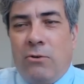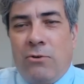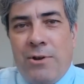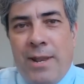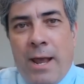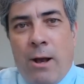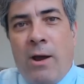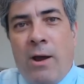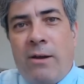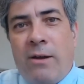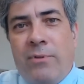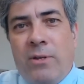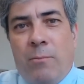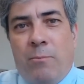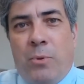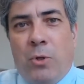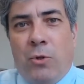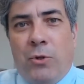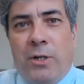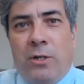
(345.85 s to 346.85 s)
you now have
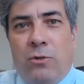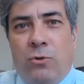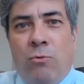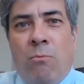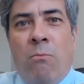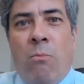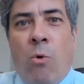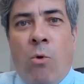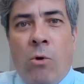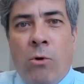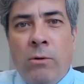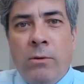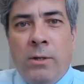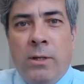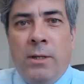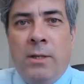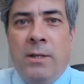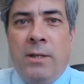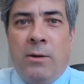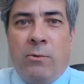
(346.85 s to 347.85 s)
the ability to do
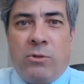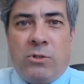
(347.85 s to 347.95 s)
more,